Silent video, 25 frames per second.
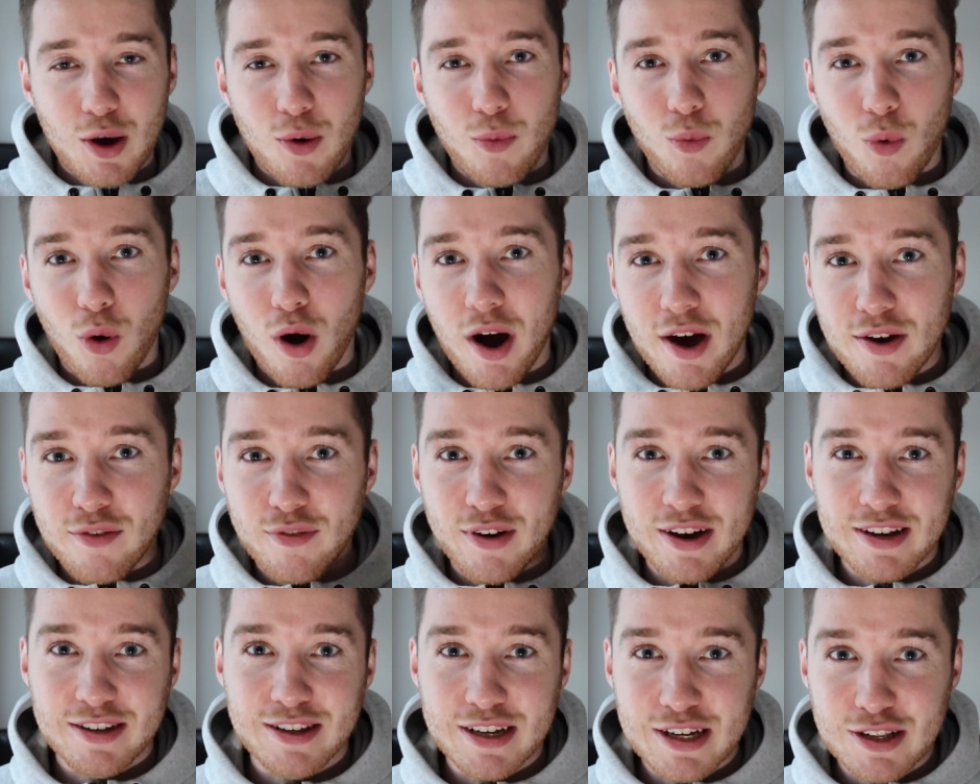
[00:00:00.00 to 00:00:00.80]
what I
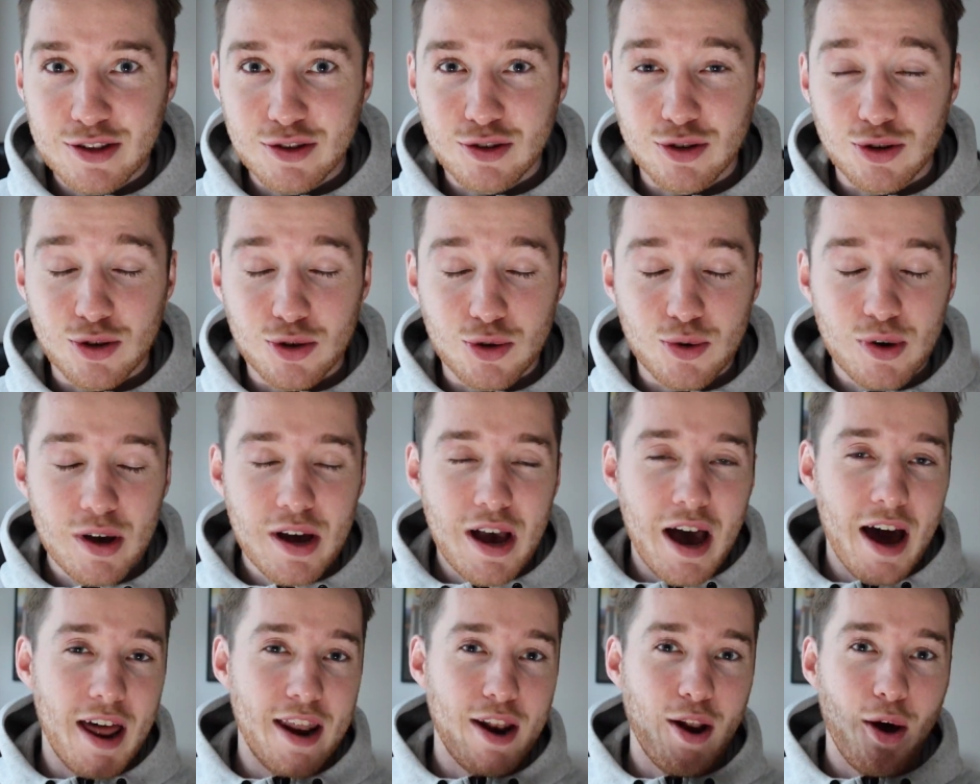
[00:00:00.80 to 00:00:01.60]
invest into,
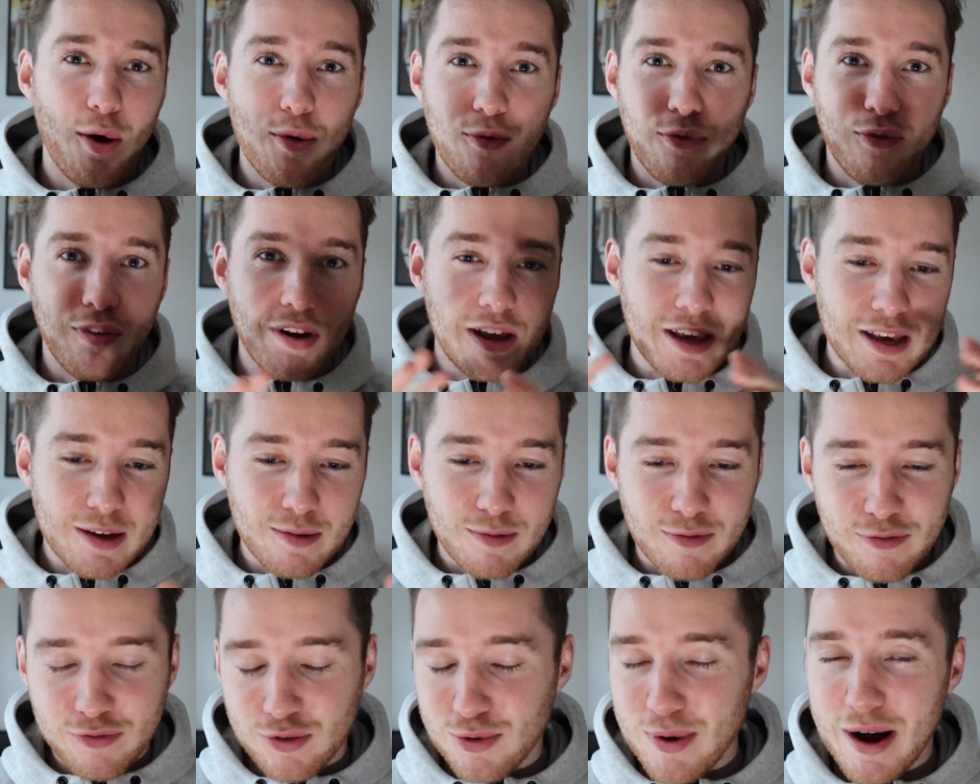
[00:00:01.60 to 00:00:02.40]
and hopefully
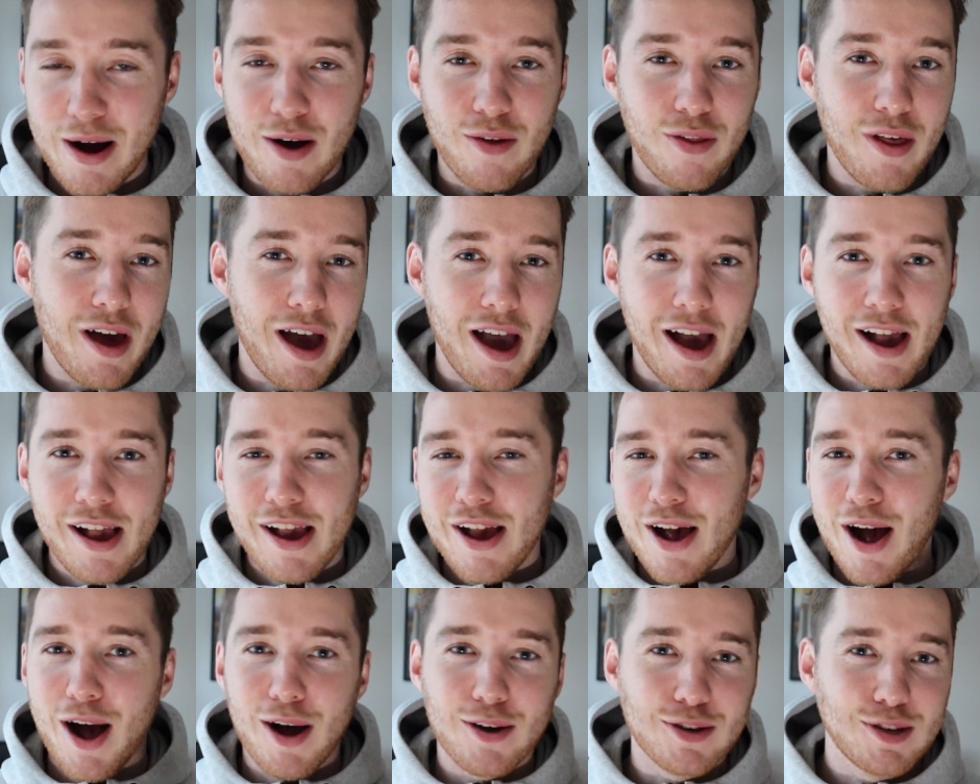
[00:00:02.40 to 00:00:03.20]
throughout that
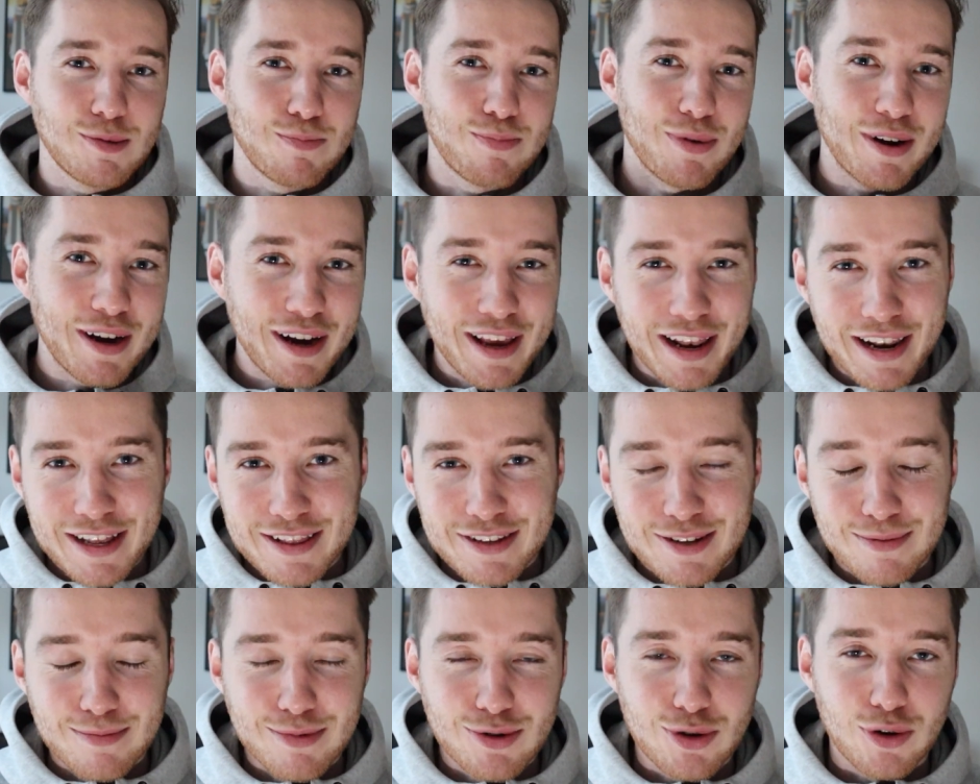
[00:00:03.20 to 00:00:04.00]
I'll sprinkle
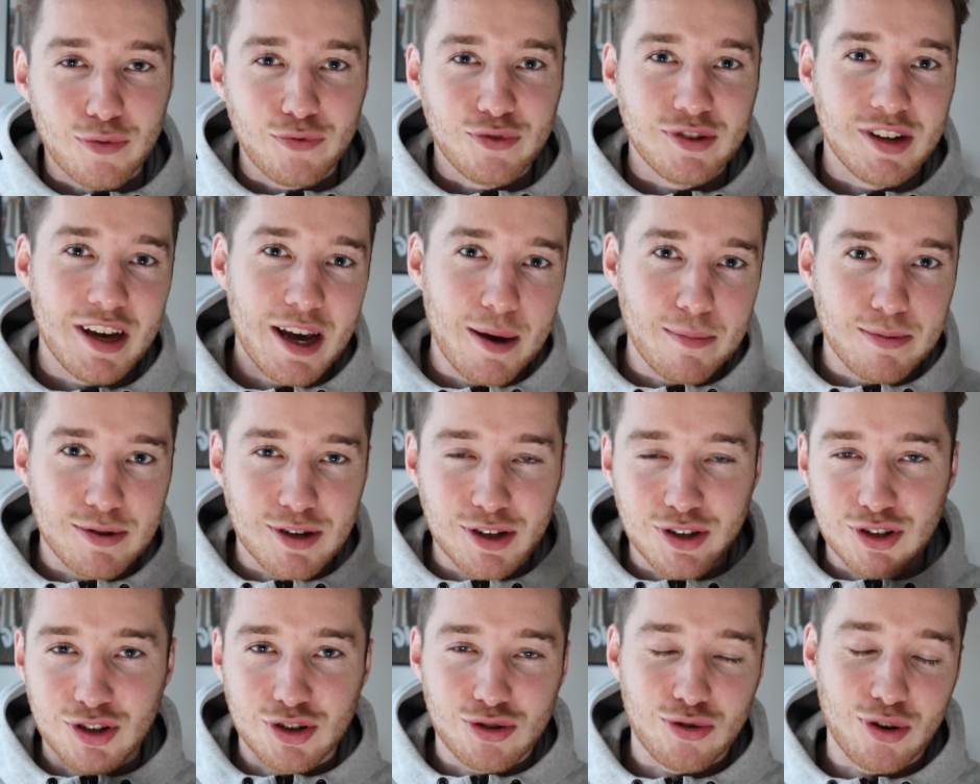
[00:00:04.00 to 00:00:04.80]
in some sort of tips
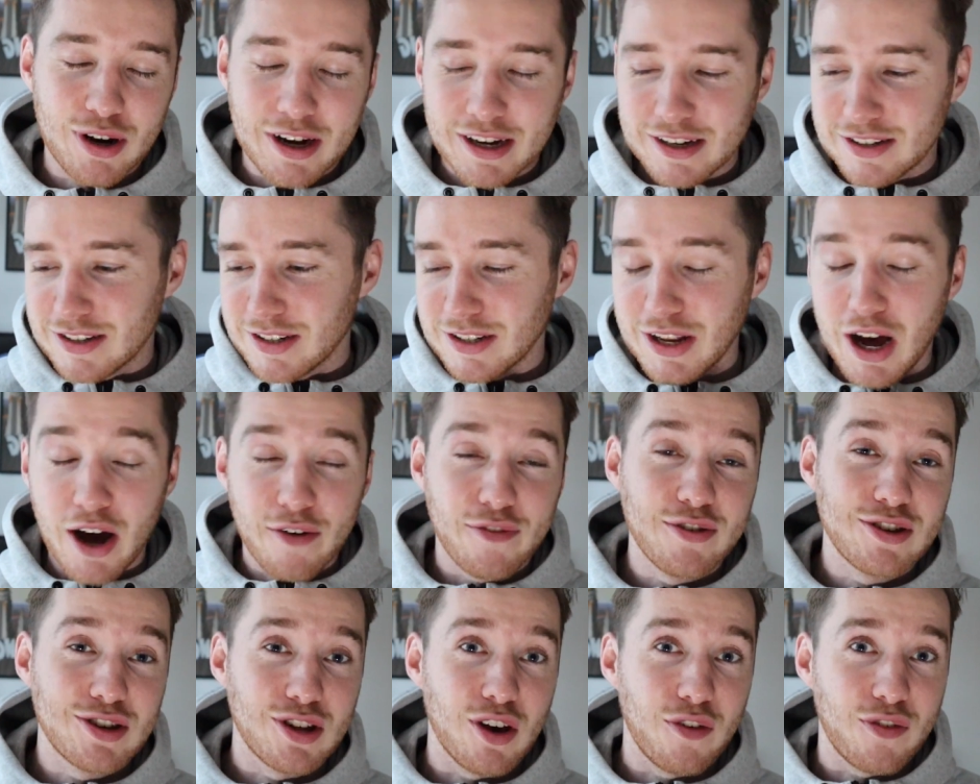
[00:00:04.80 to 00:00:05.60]
and tricks and
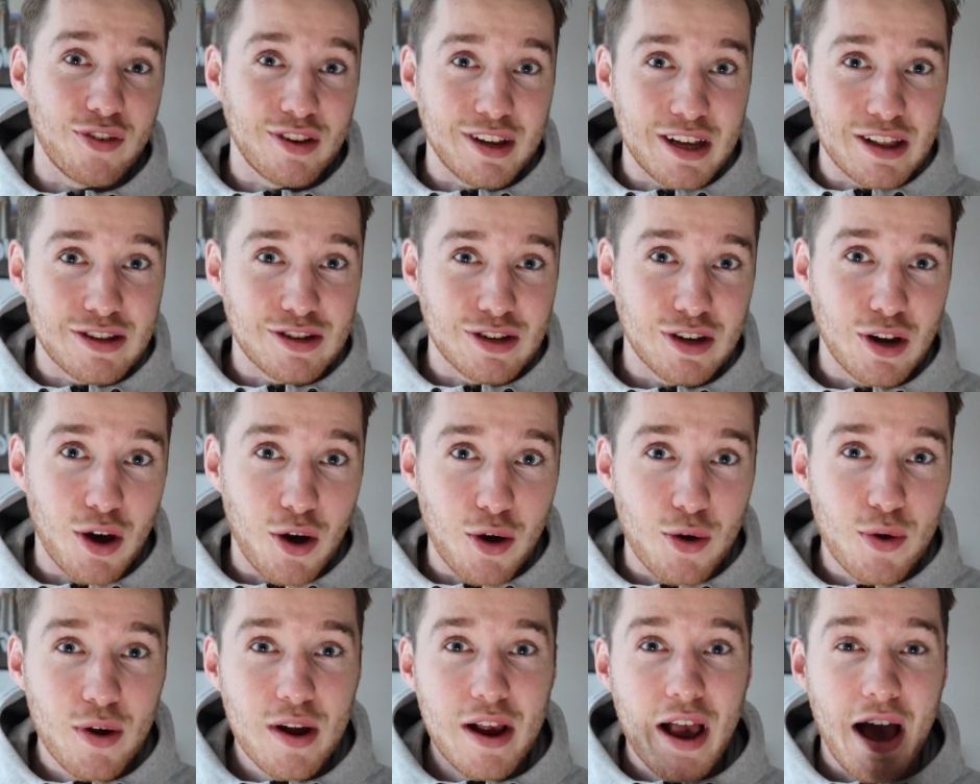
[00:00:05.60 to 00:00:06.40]
other stuff you need to
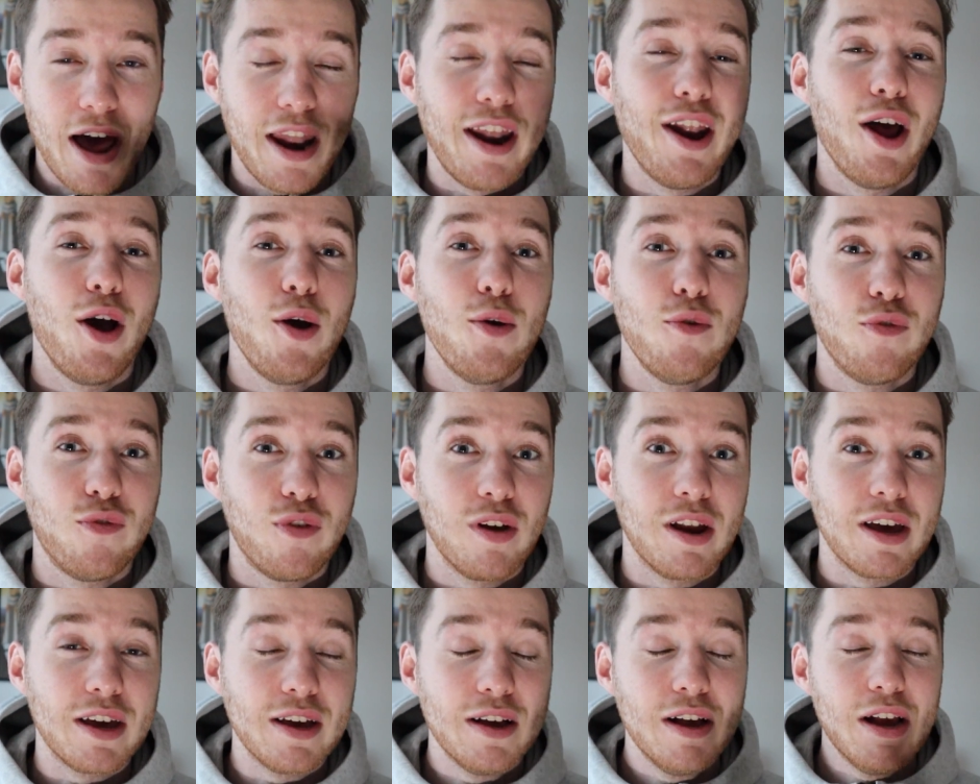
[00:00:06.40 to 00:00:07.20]
know, and then
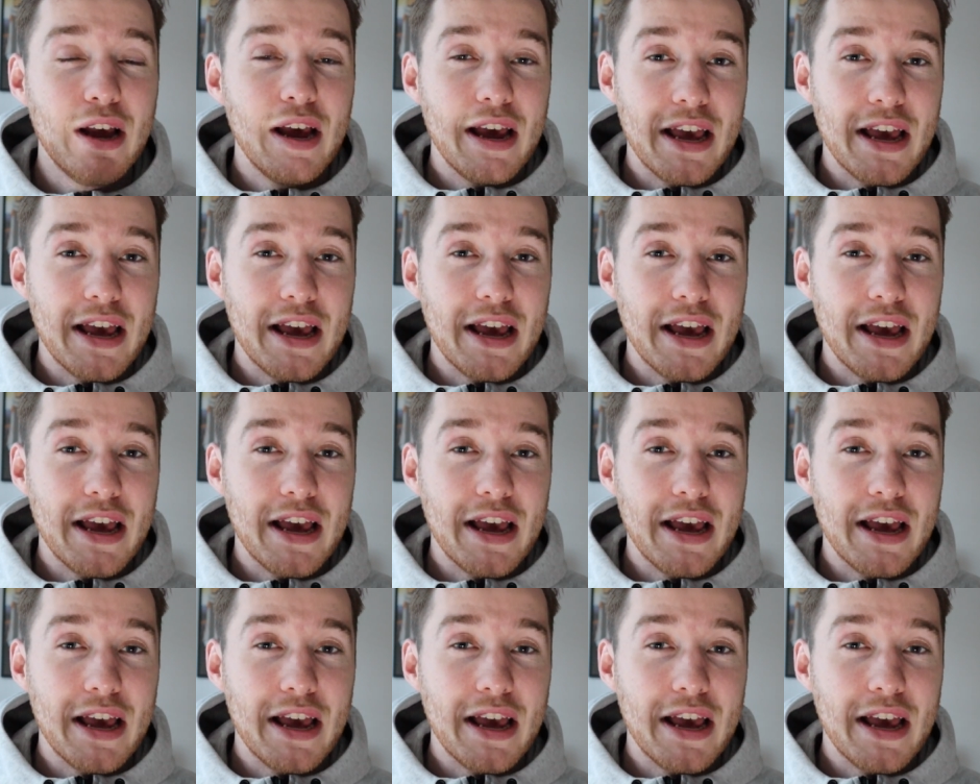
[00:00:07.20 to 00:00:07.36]
hopefully